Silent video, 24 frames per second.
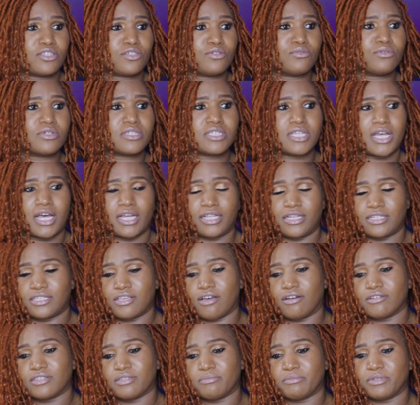suicide. They
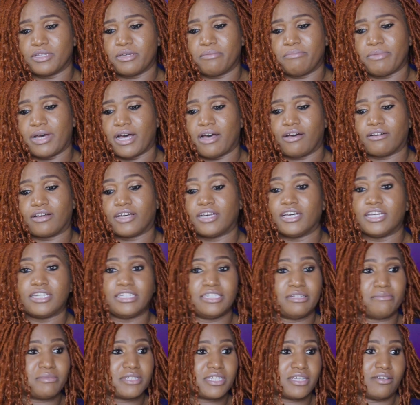talk to me about
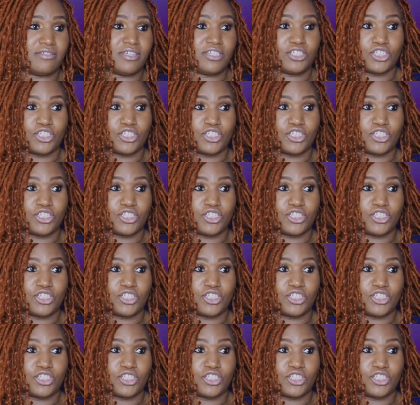cutting themselves.